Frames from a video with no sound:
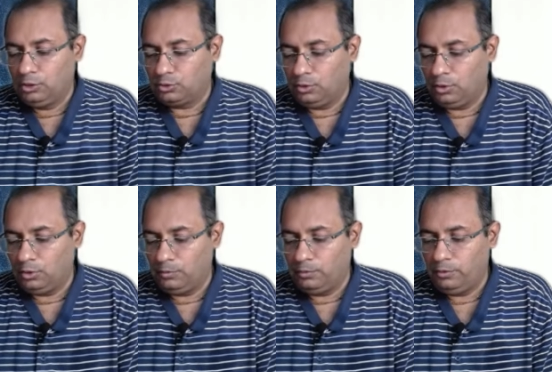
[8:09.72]

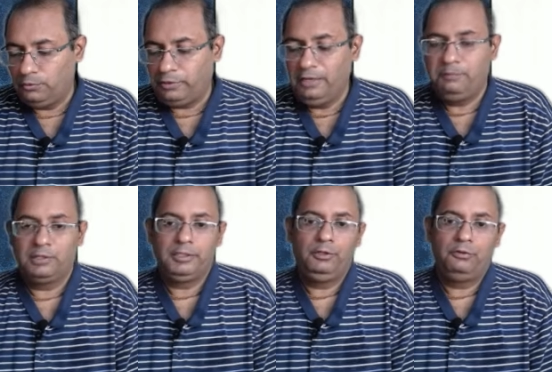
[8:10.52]
So
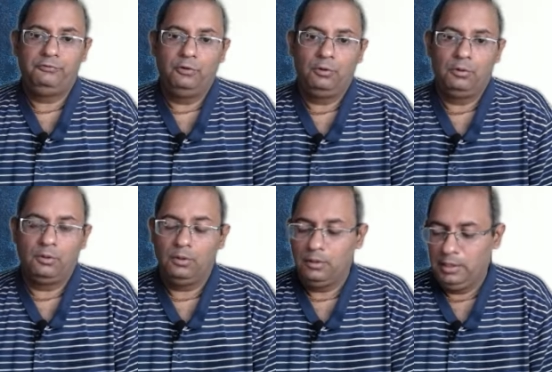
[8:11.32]
5% of 4
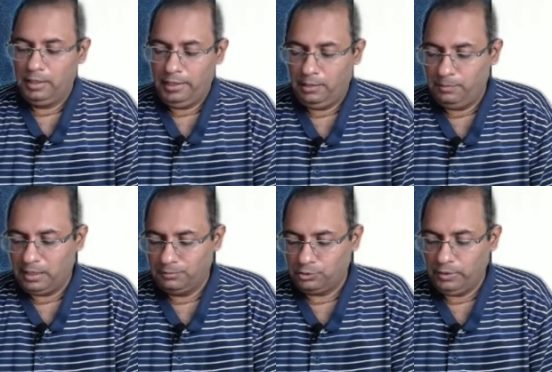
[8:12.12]
crore, it
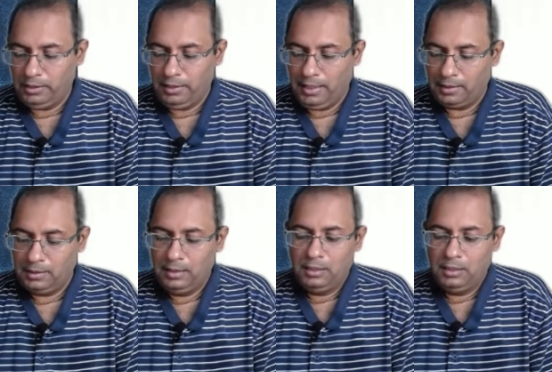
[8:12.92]
becomes 20 lakh.